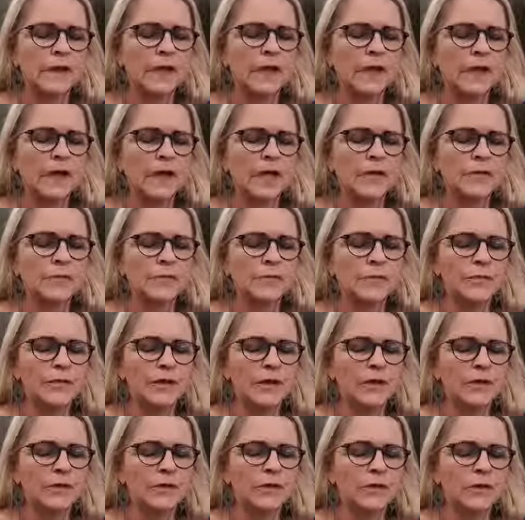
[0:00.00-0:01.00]
And
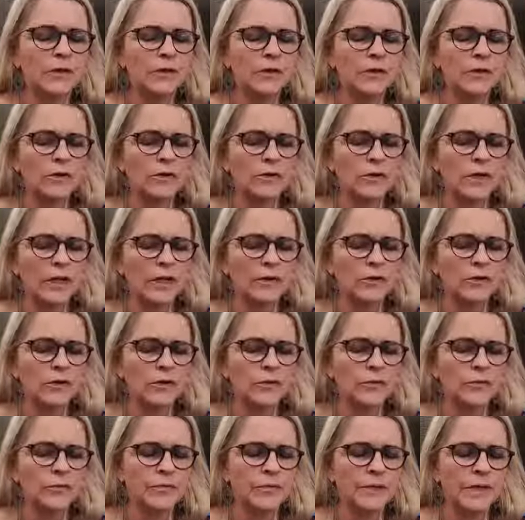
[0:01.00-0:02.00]
feel the earth under
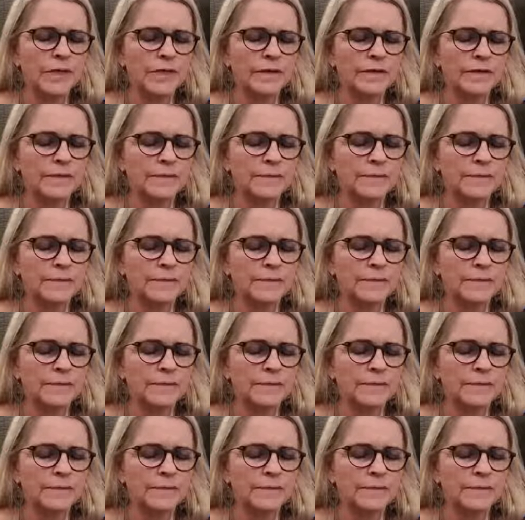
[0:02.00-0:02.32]
your feet.